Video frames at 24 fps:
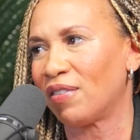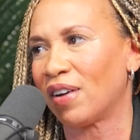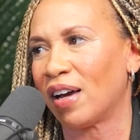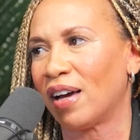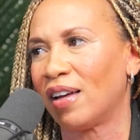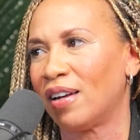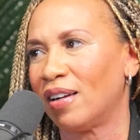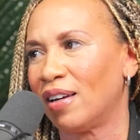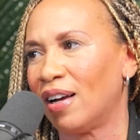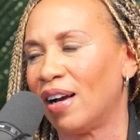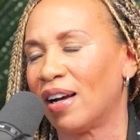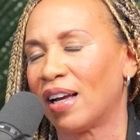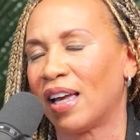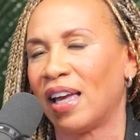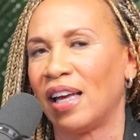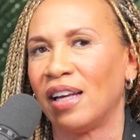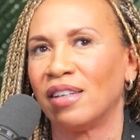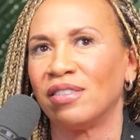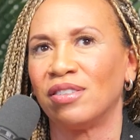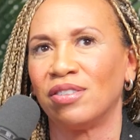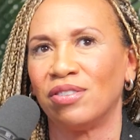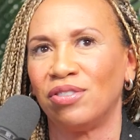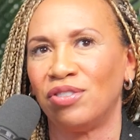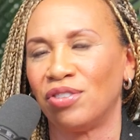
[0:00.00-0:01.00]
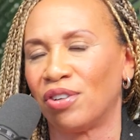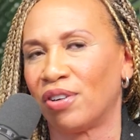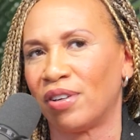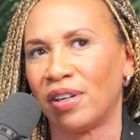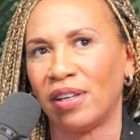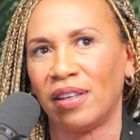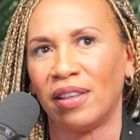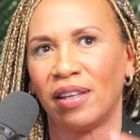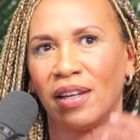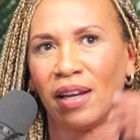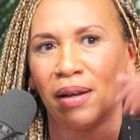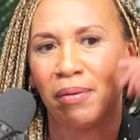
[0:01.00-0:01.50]
I've got a cancer
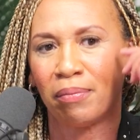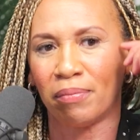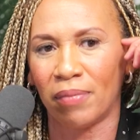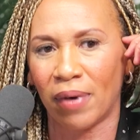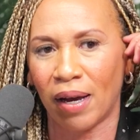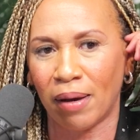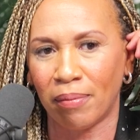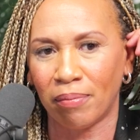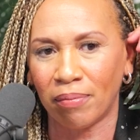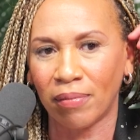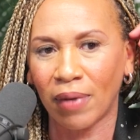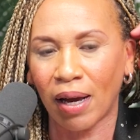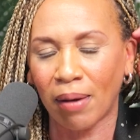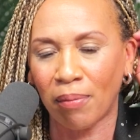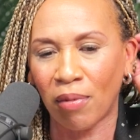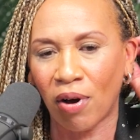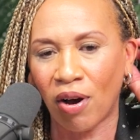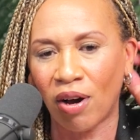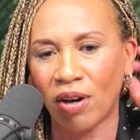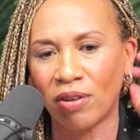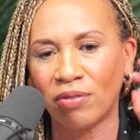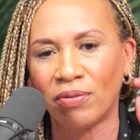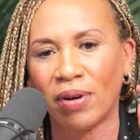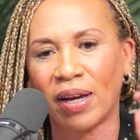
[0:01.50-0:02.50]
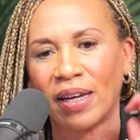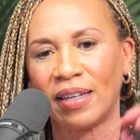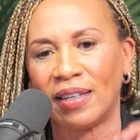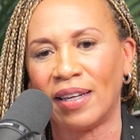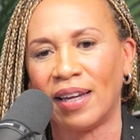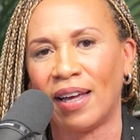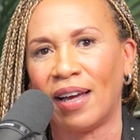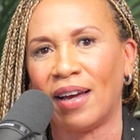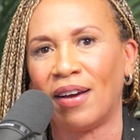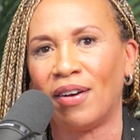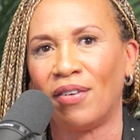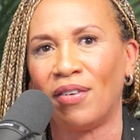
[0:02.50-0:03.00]
journey that I'm on right
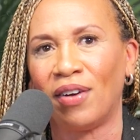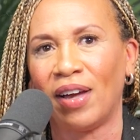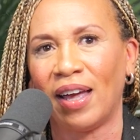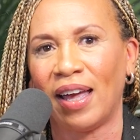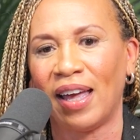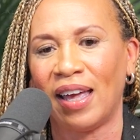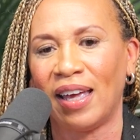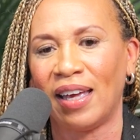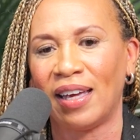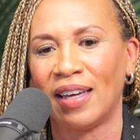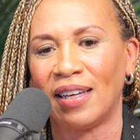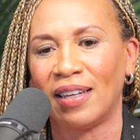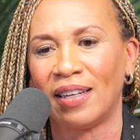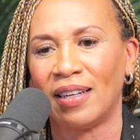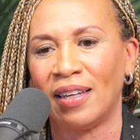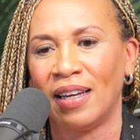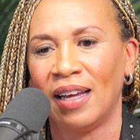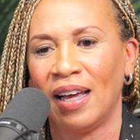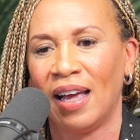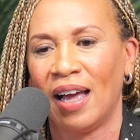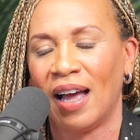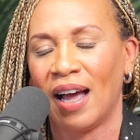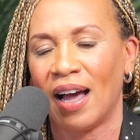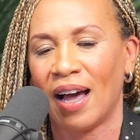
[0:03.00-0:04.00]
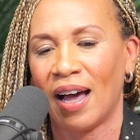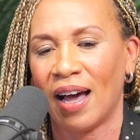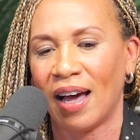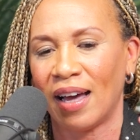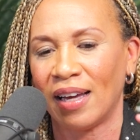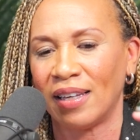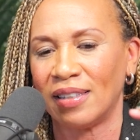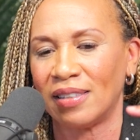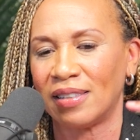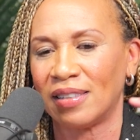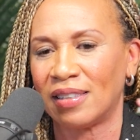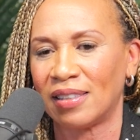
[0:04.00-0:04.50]
now, and
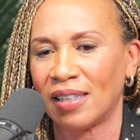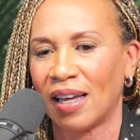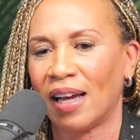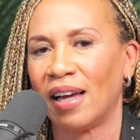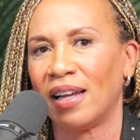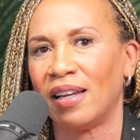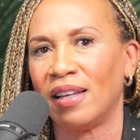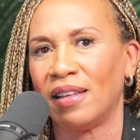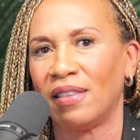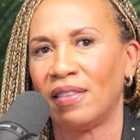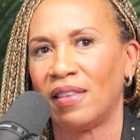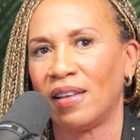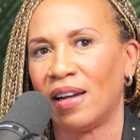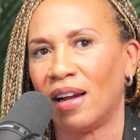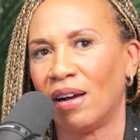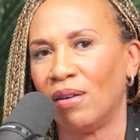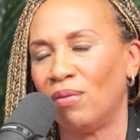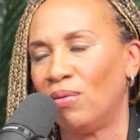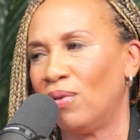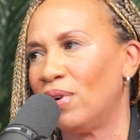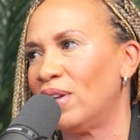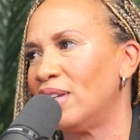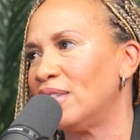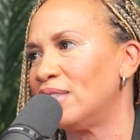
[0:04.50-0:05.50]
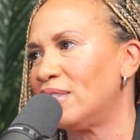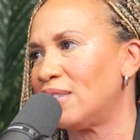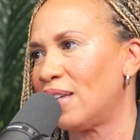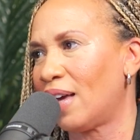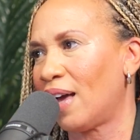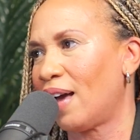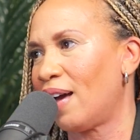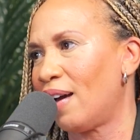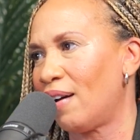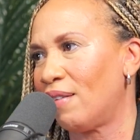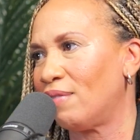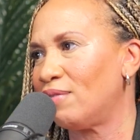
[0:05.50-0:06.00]
I decided that I wanted to
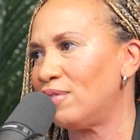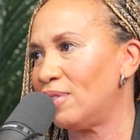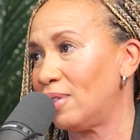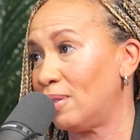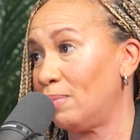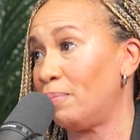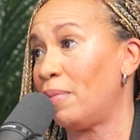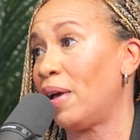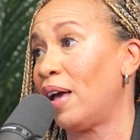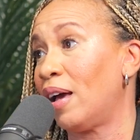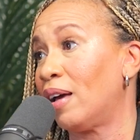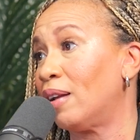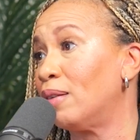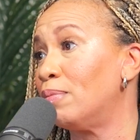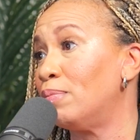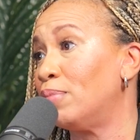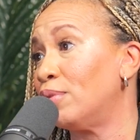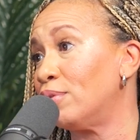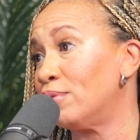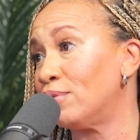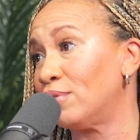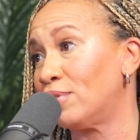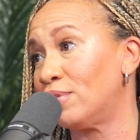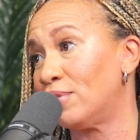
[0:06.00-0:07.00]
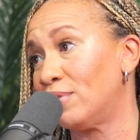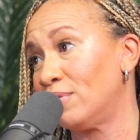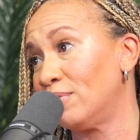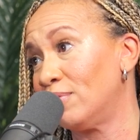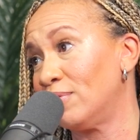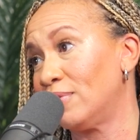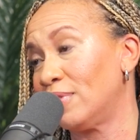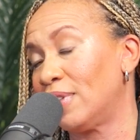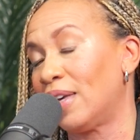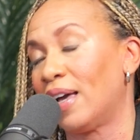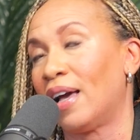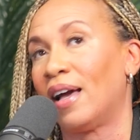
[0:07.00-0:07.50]
have some edibles,
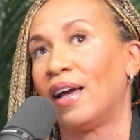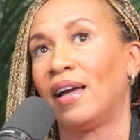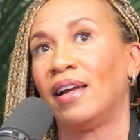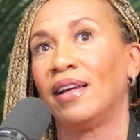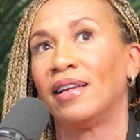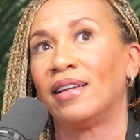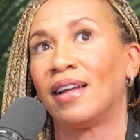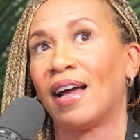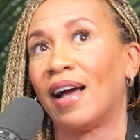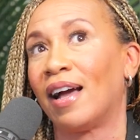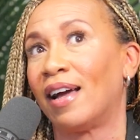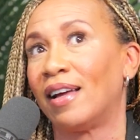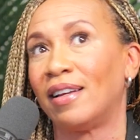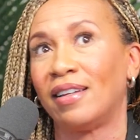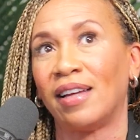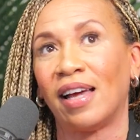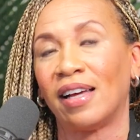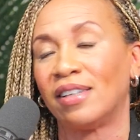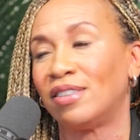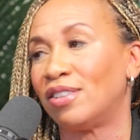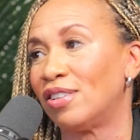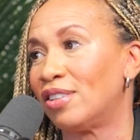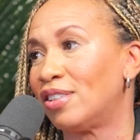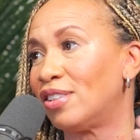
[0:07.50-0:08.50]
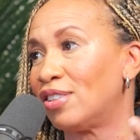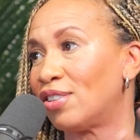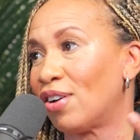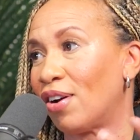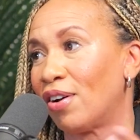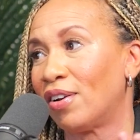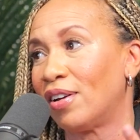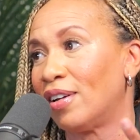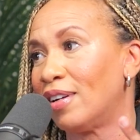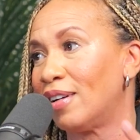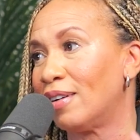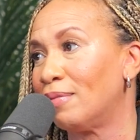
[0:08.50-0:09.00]
okay? And I had just
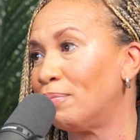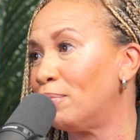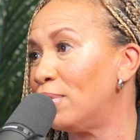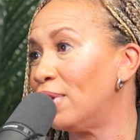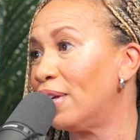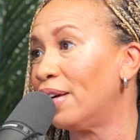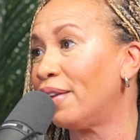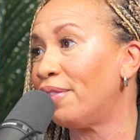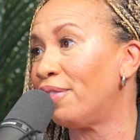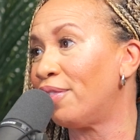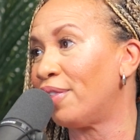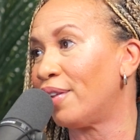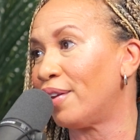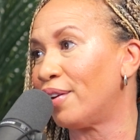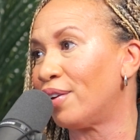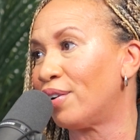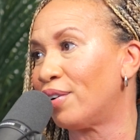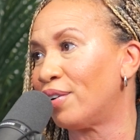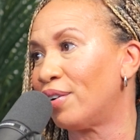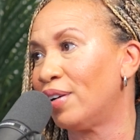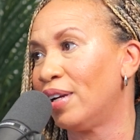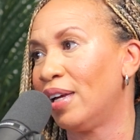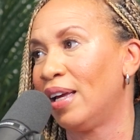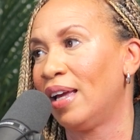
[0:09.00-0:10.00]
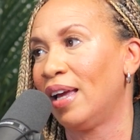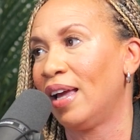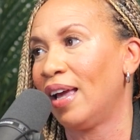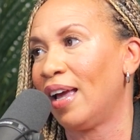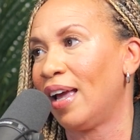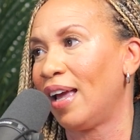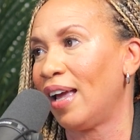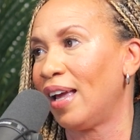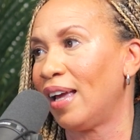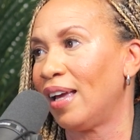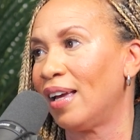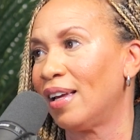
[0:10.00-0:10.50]
started a blood thinner,
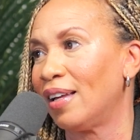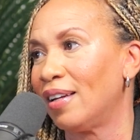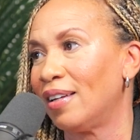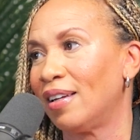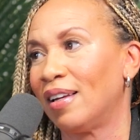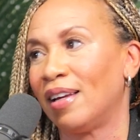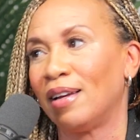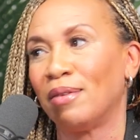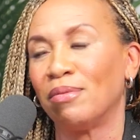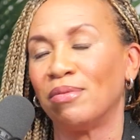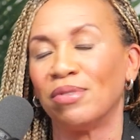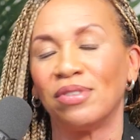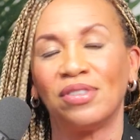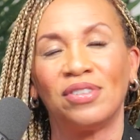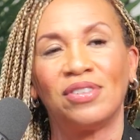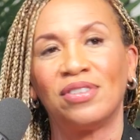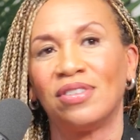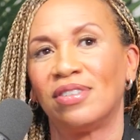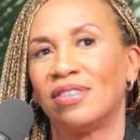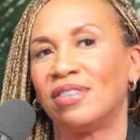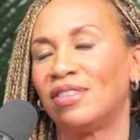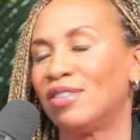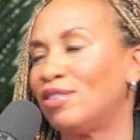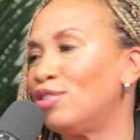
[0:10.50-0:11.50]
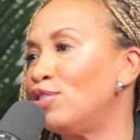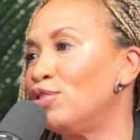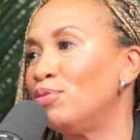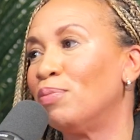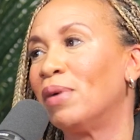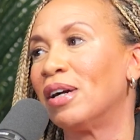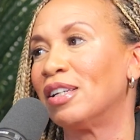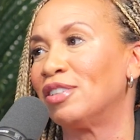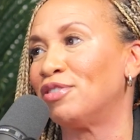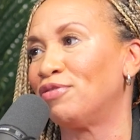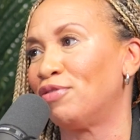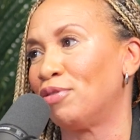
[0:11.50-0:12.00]
and it was too
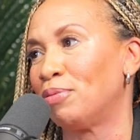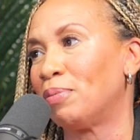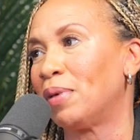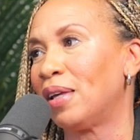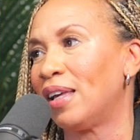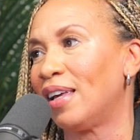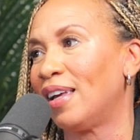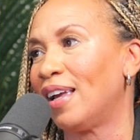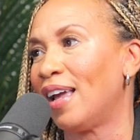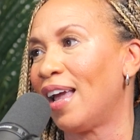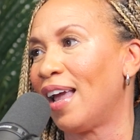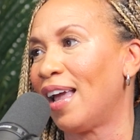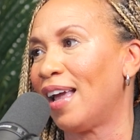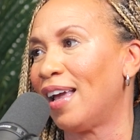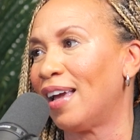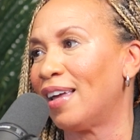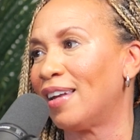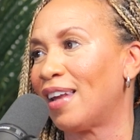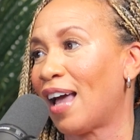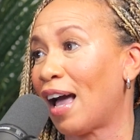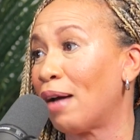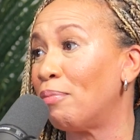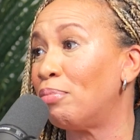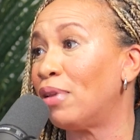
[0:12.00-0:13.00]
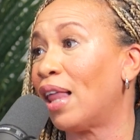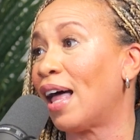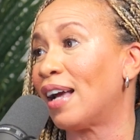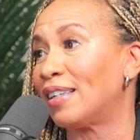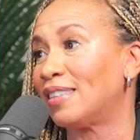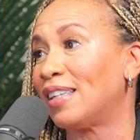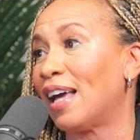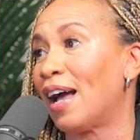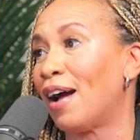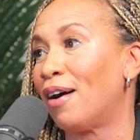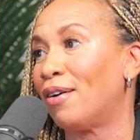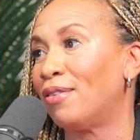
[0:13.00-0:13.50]
much for me, and I
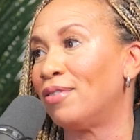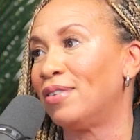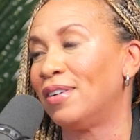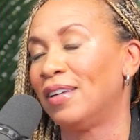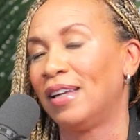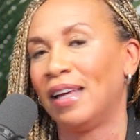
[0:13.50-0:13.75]
blacked out.